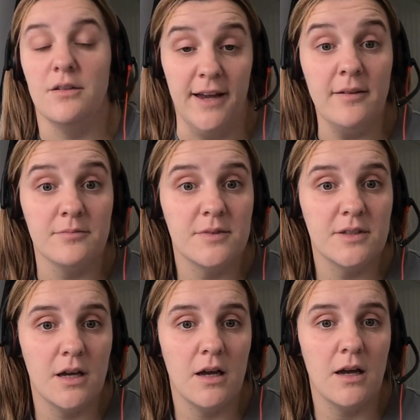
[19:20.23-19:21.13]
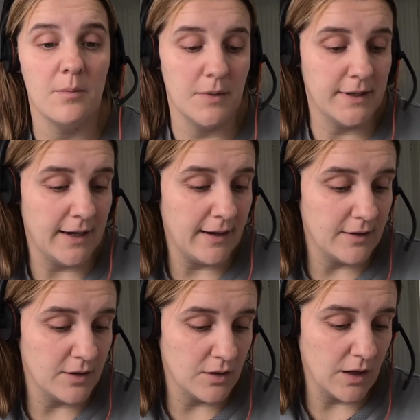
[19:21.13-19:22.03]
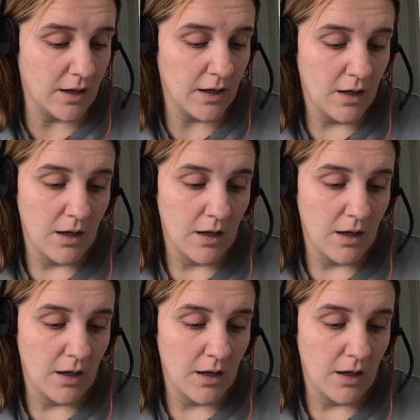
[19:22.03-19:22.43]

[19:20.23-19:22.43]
Yeah. Who would you have said was the most impressive?